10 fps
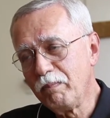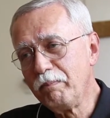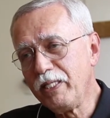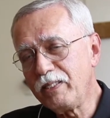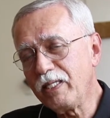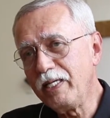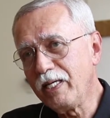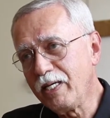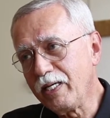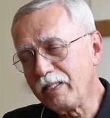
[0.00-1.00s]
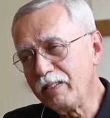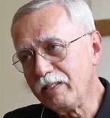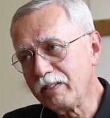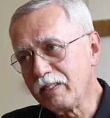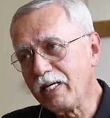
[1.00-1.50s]
Basically, I
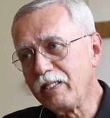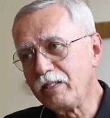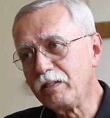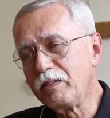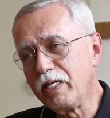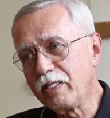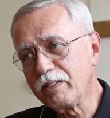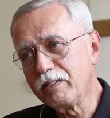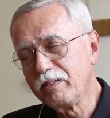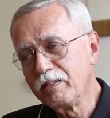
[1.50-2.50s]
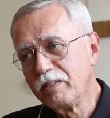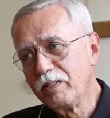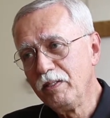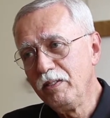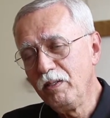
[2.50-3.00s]
decided to take
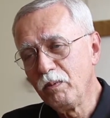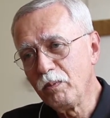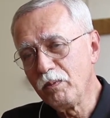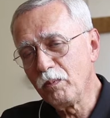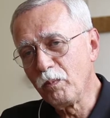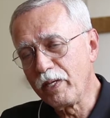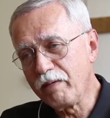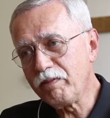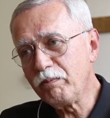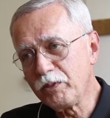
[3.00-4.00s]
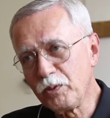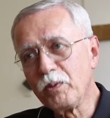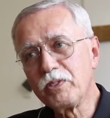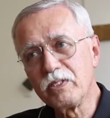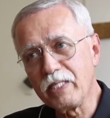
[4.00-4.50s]
whatever
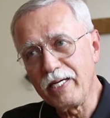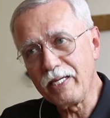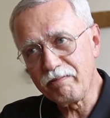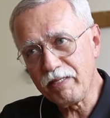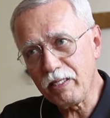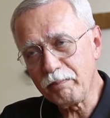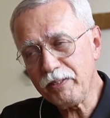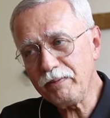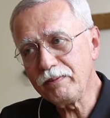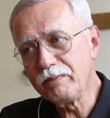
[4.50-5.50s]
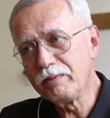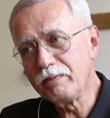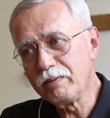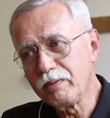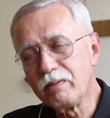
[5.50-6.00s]
resources I had available,
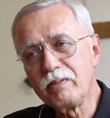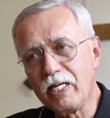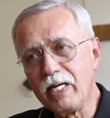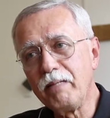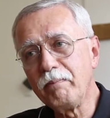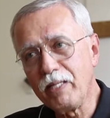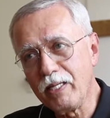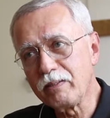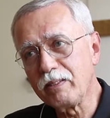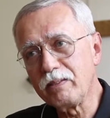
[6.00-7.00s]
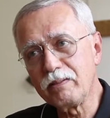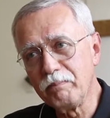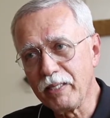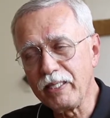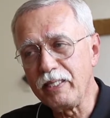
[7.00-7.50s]
time, assets,
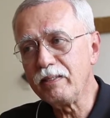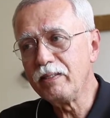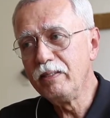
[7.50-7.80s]
money,